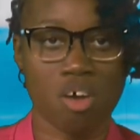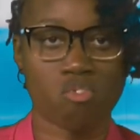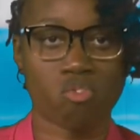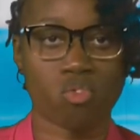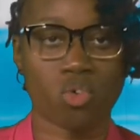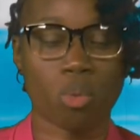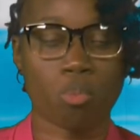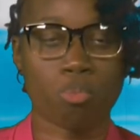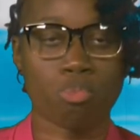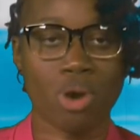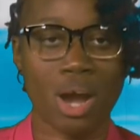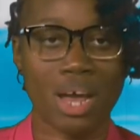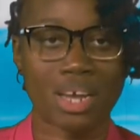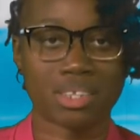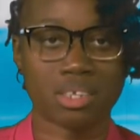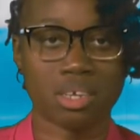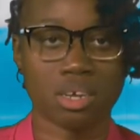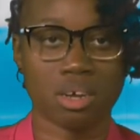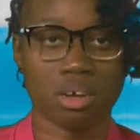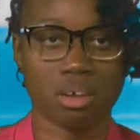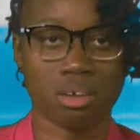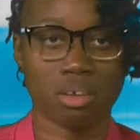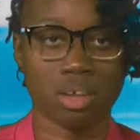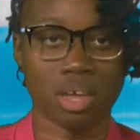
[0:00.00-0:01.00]
for
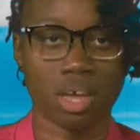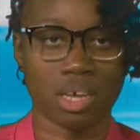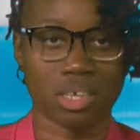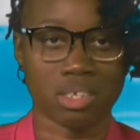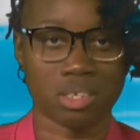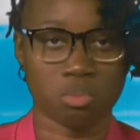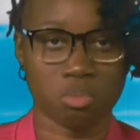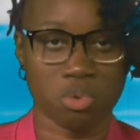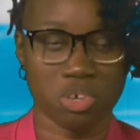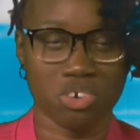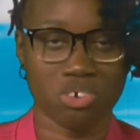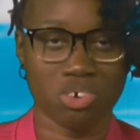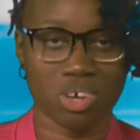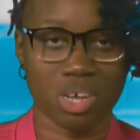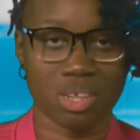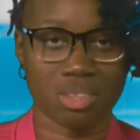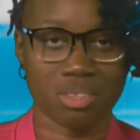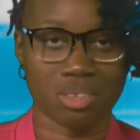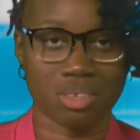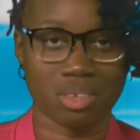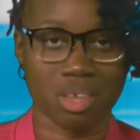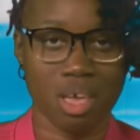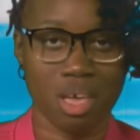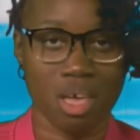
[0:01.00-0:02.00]
practical
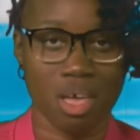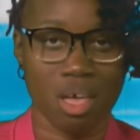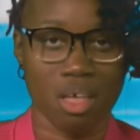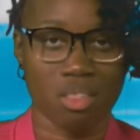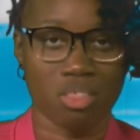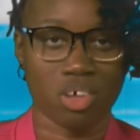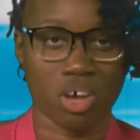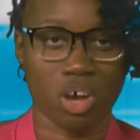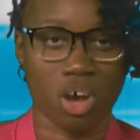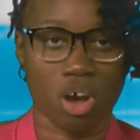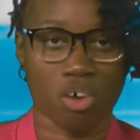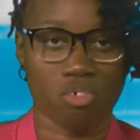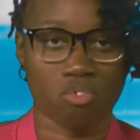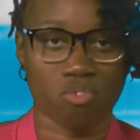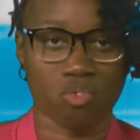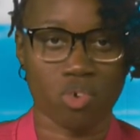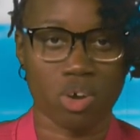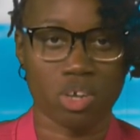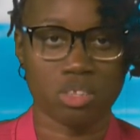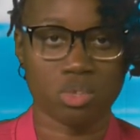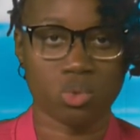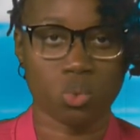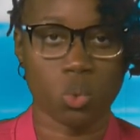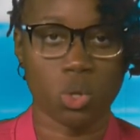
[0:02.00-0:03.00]
experience. The
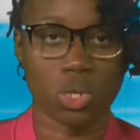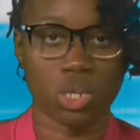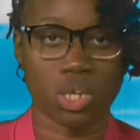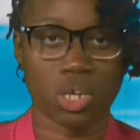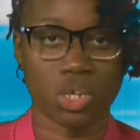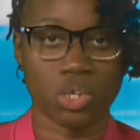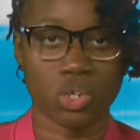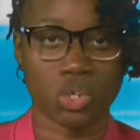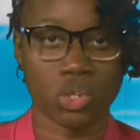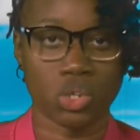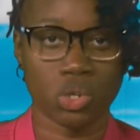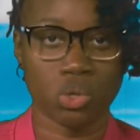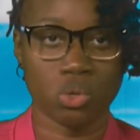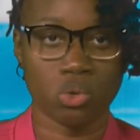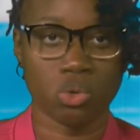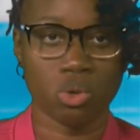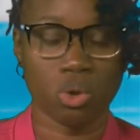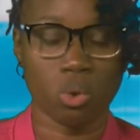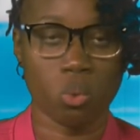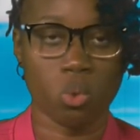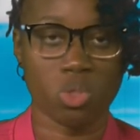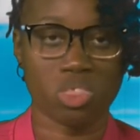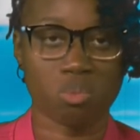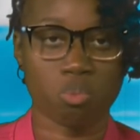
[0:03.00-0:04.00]
conference will
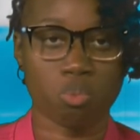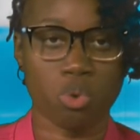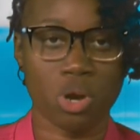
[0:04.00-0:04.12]
conclude with